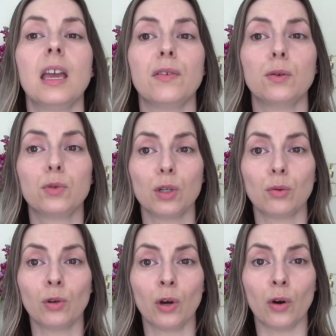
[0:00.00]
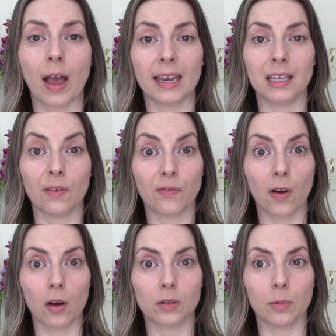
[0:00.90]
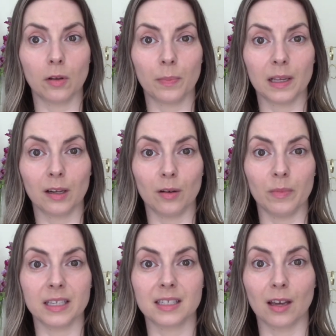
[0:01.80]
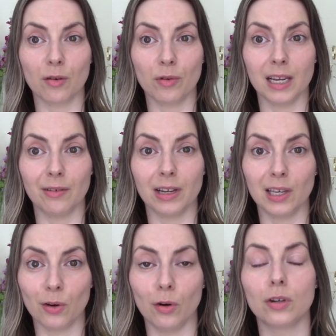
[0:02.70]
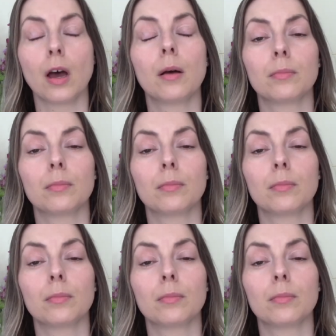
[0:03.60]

If you do know any affordable pillow mists that are really, really good,